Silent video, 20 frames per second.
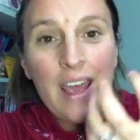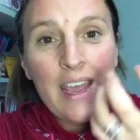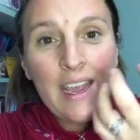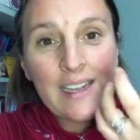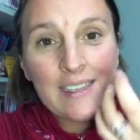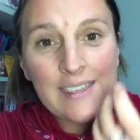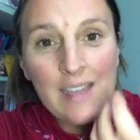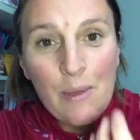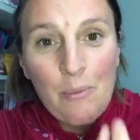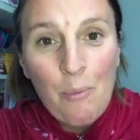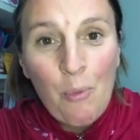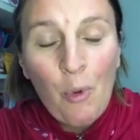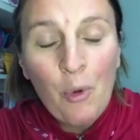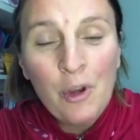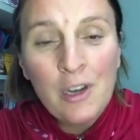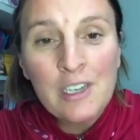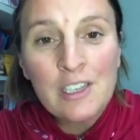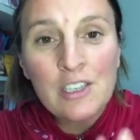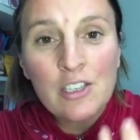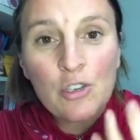It's
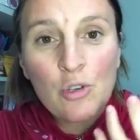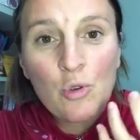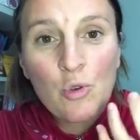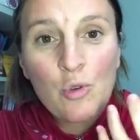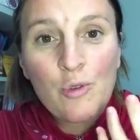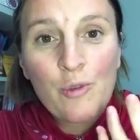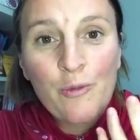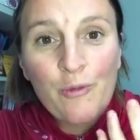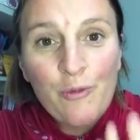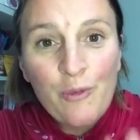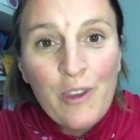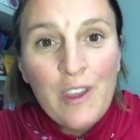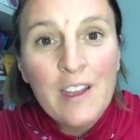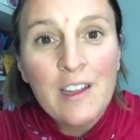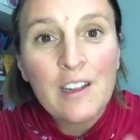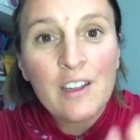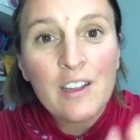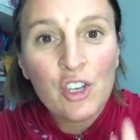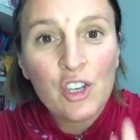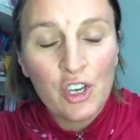important to
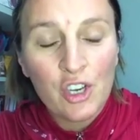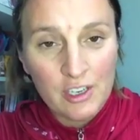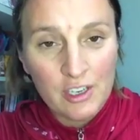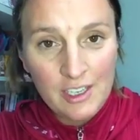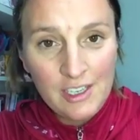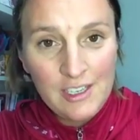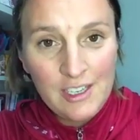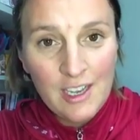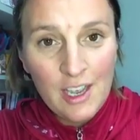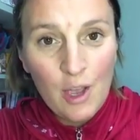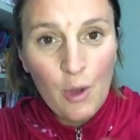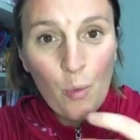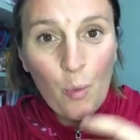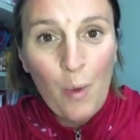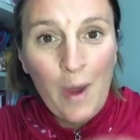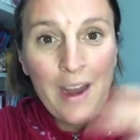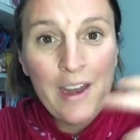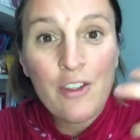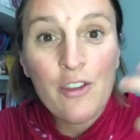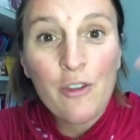feel good
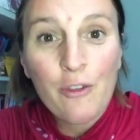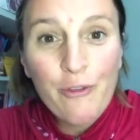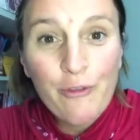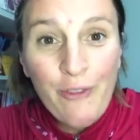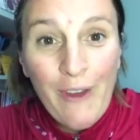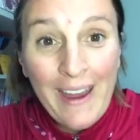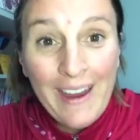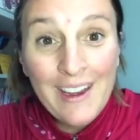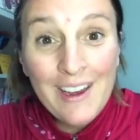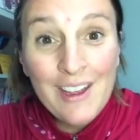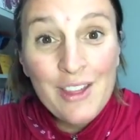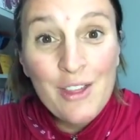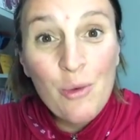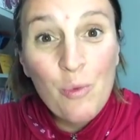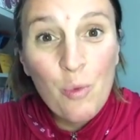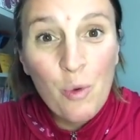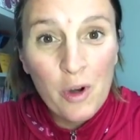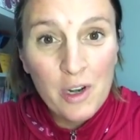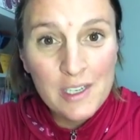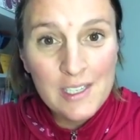when you're finding the
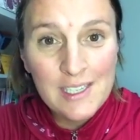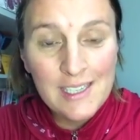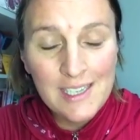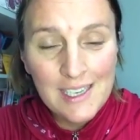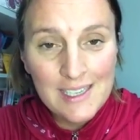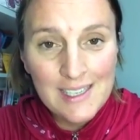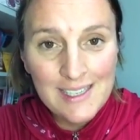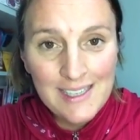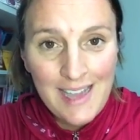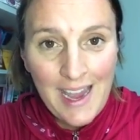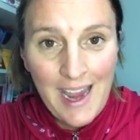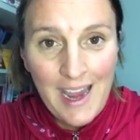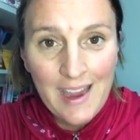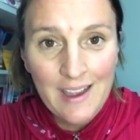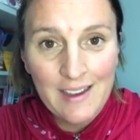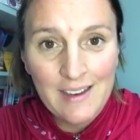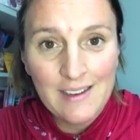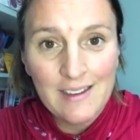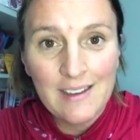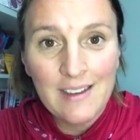words to say
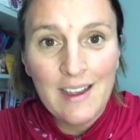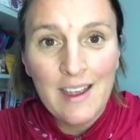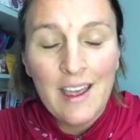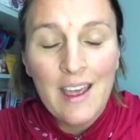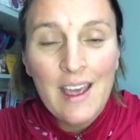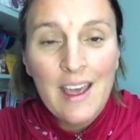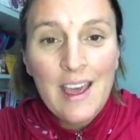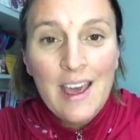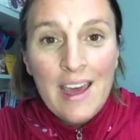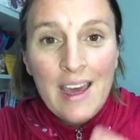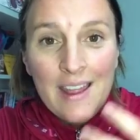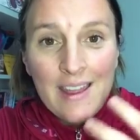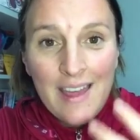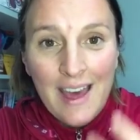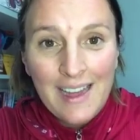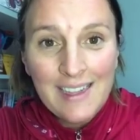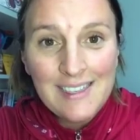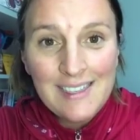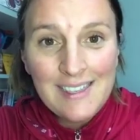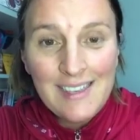it.
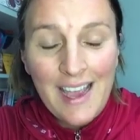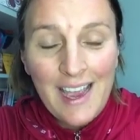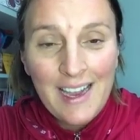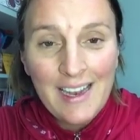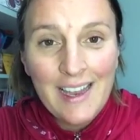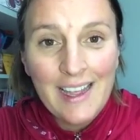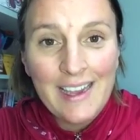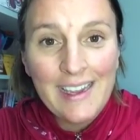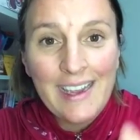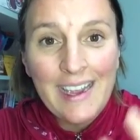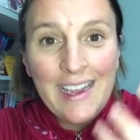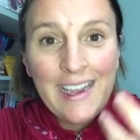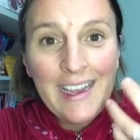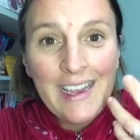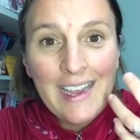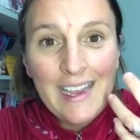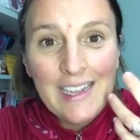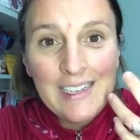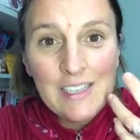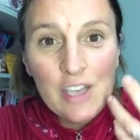That said, like,
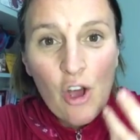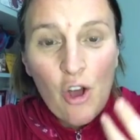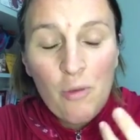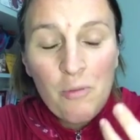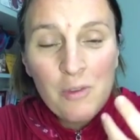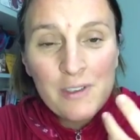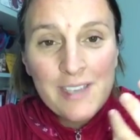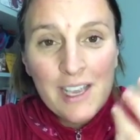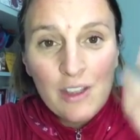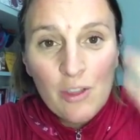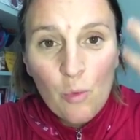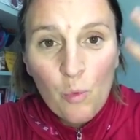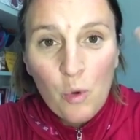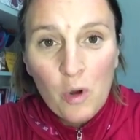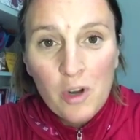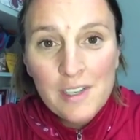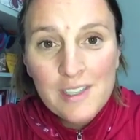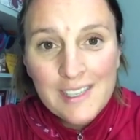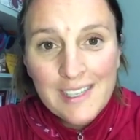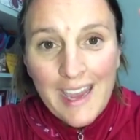it's almost like the
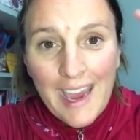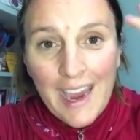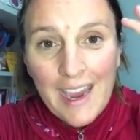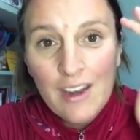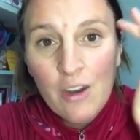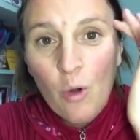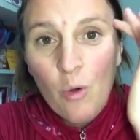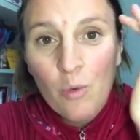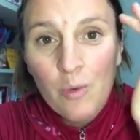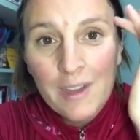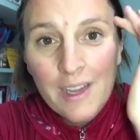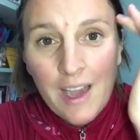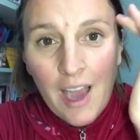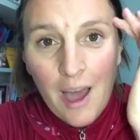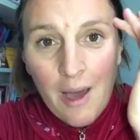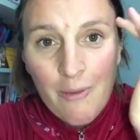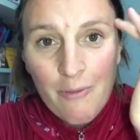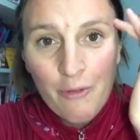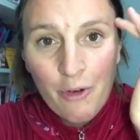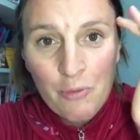words can't only
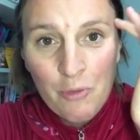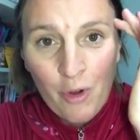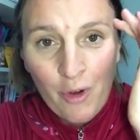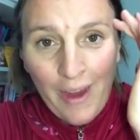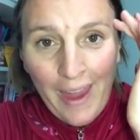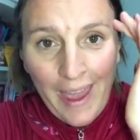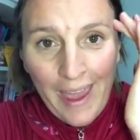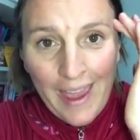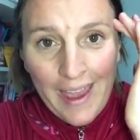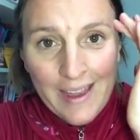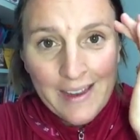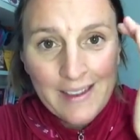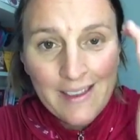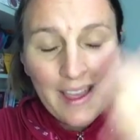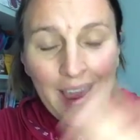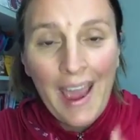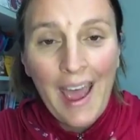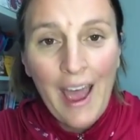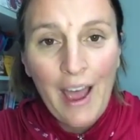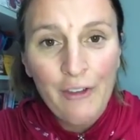come from your head.
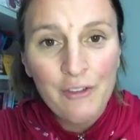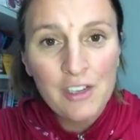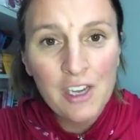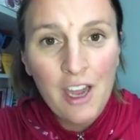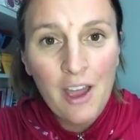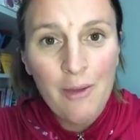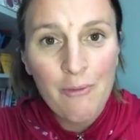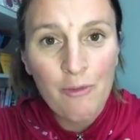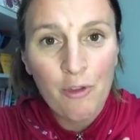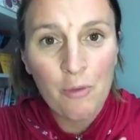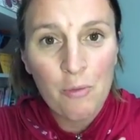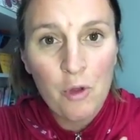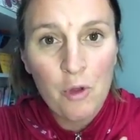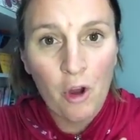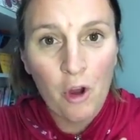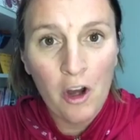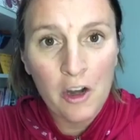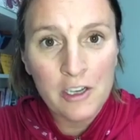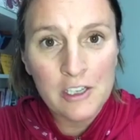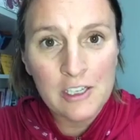They have to come from your
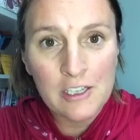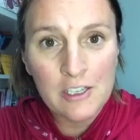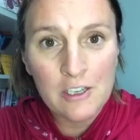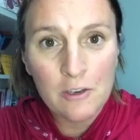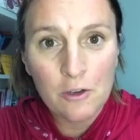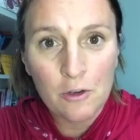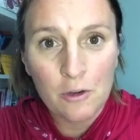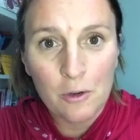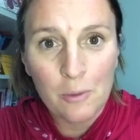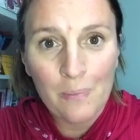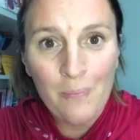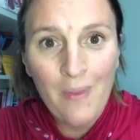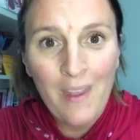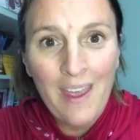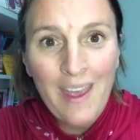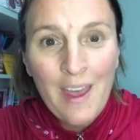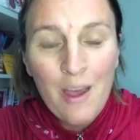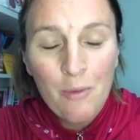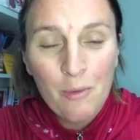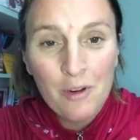heart too.
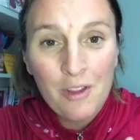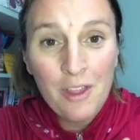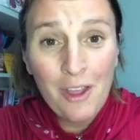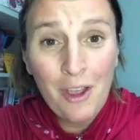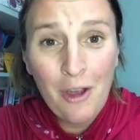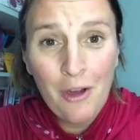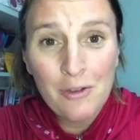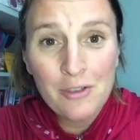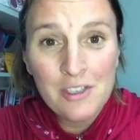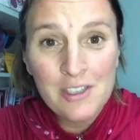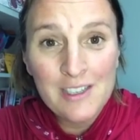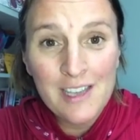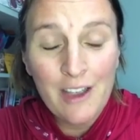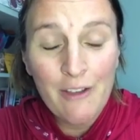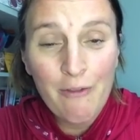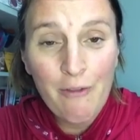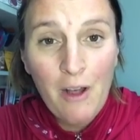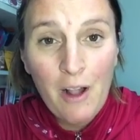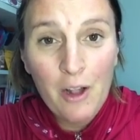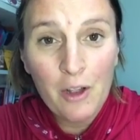One of the coaches I
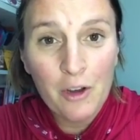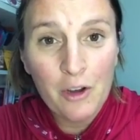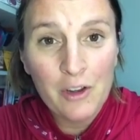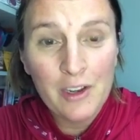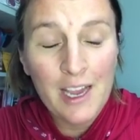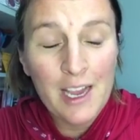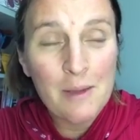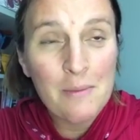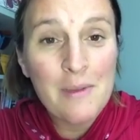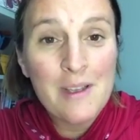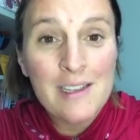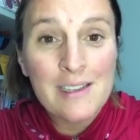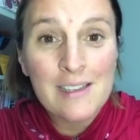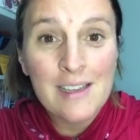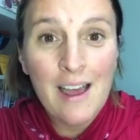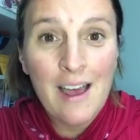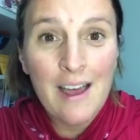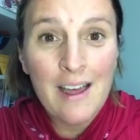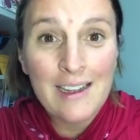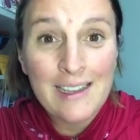follow, her name is
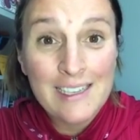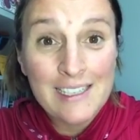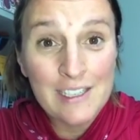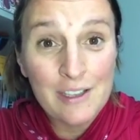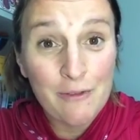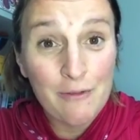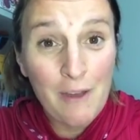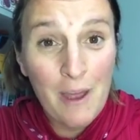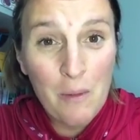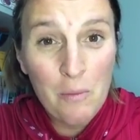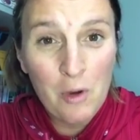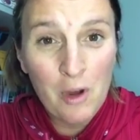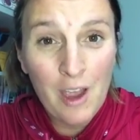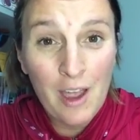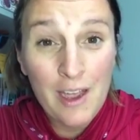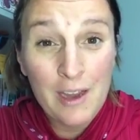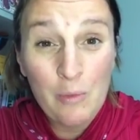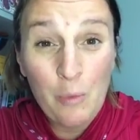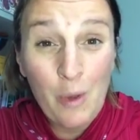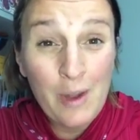Lisa Fabrega,
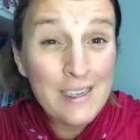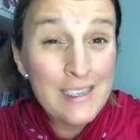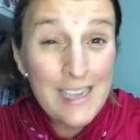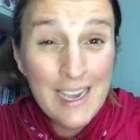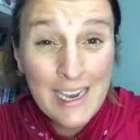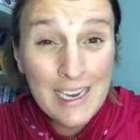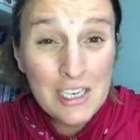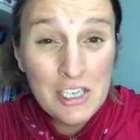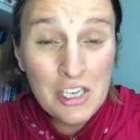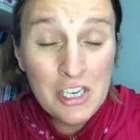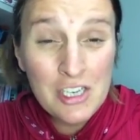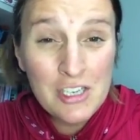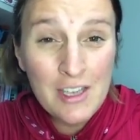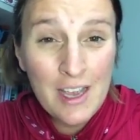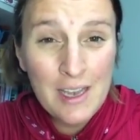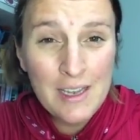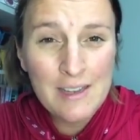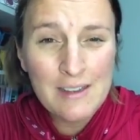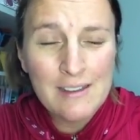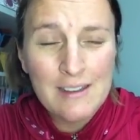and one day she
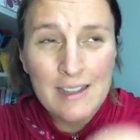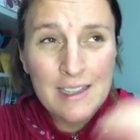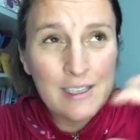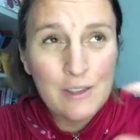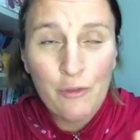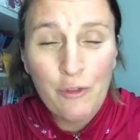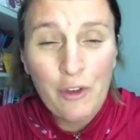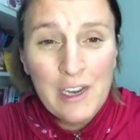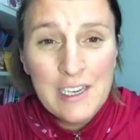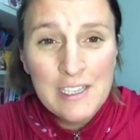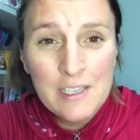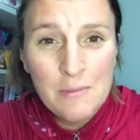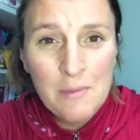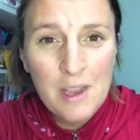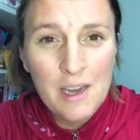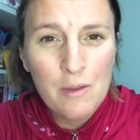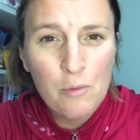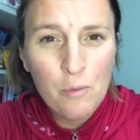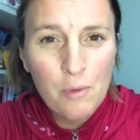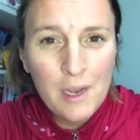said this phrase to me
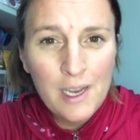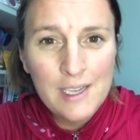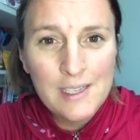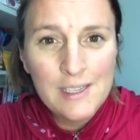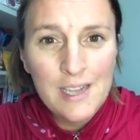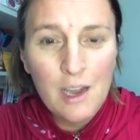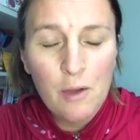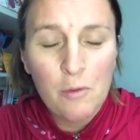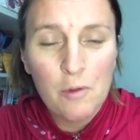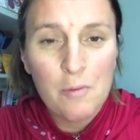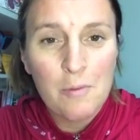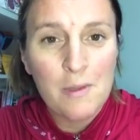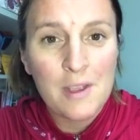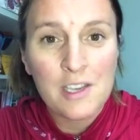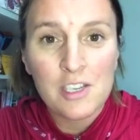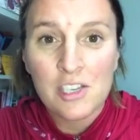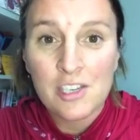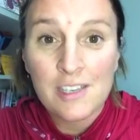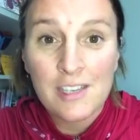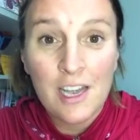and it really stuck with me.
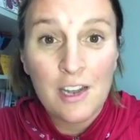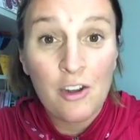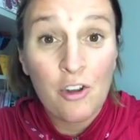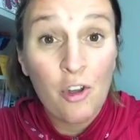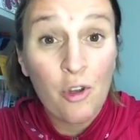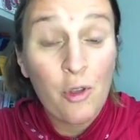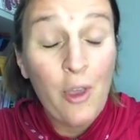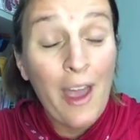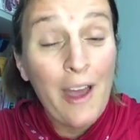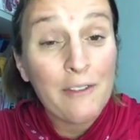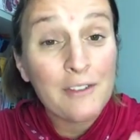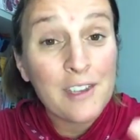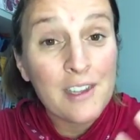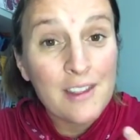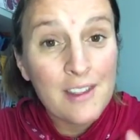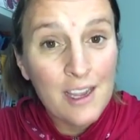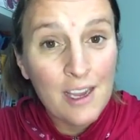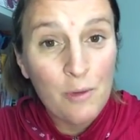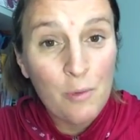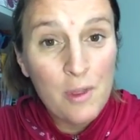She said, you know, you have to
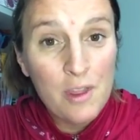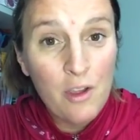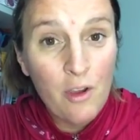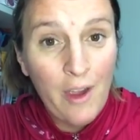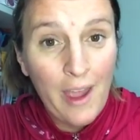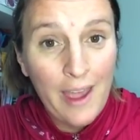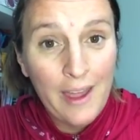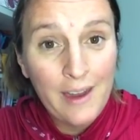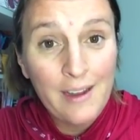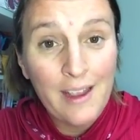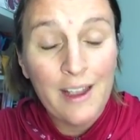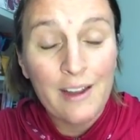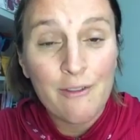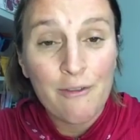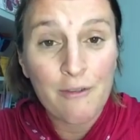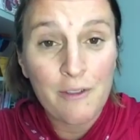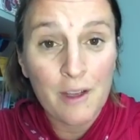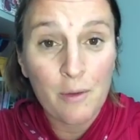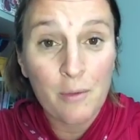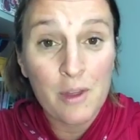think with your head and
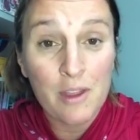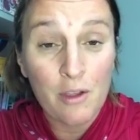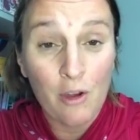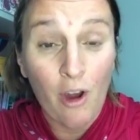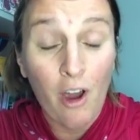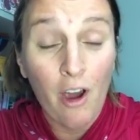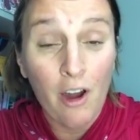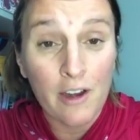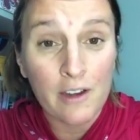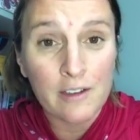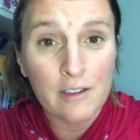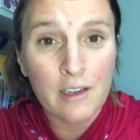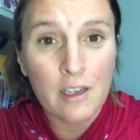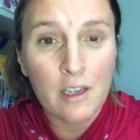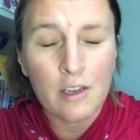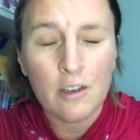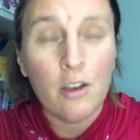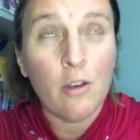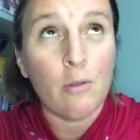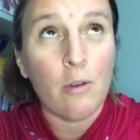feel with your heart.
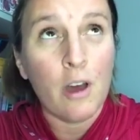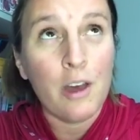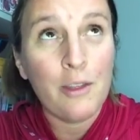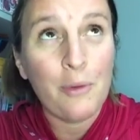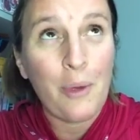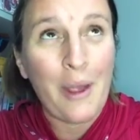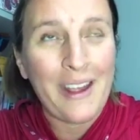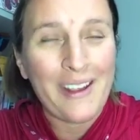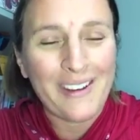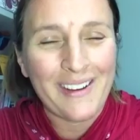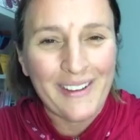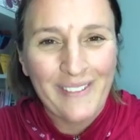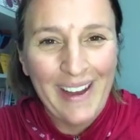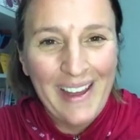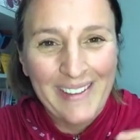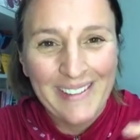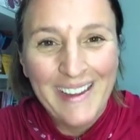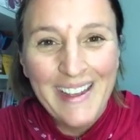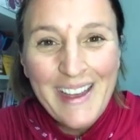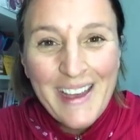No, other way
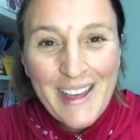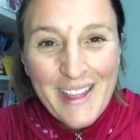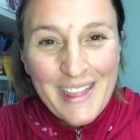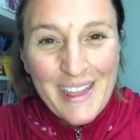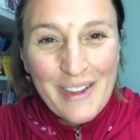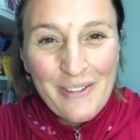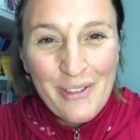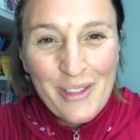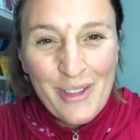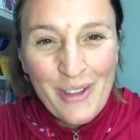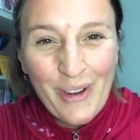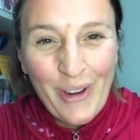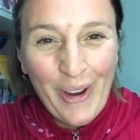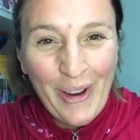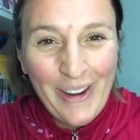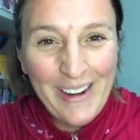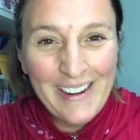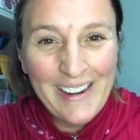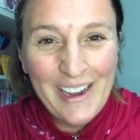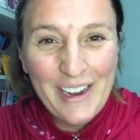around. Think with your
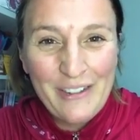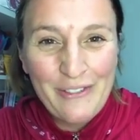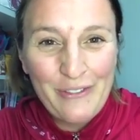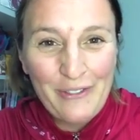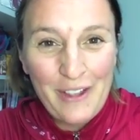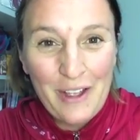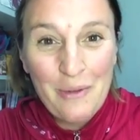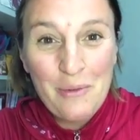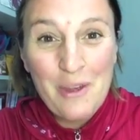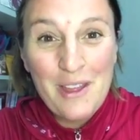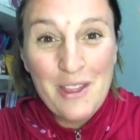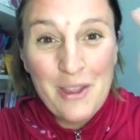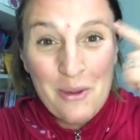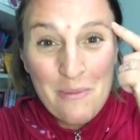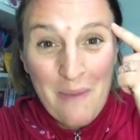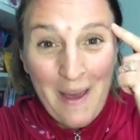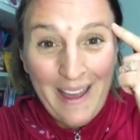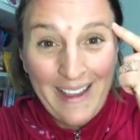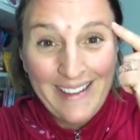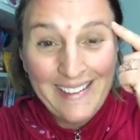heart and feel with your
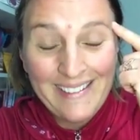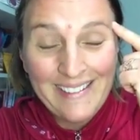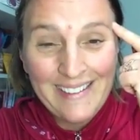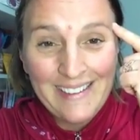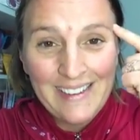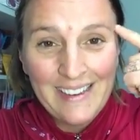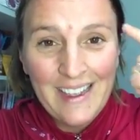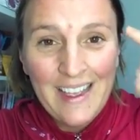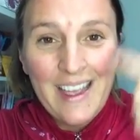mind.